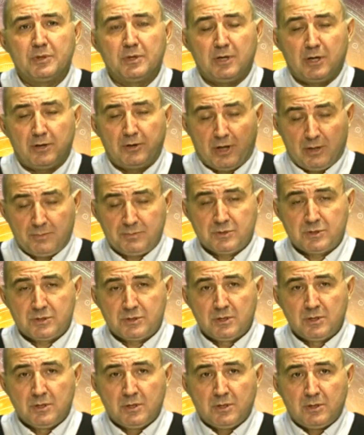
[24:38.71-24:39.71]
Arabs
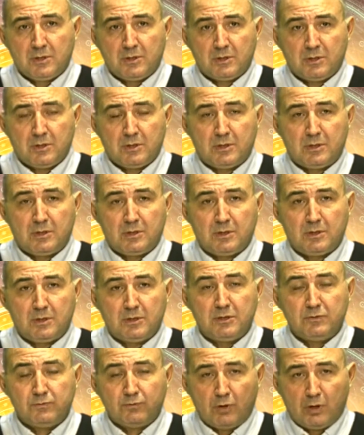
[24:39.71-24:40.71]

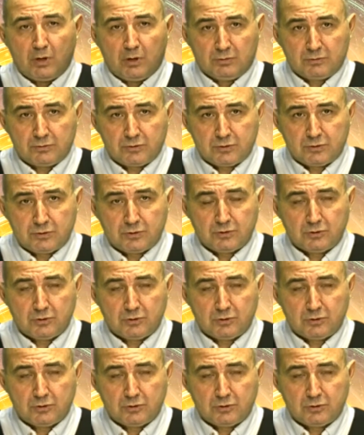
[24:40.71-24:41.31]
involved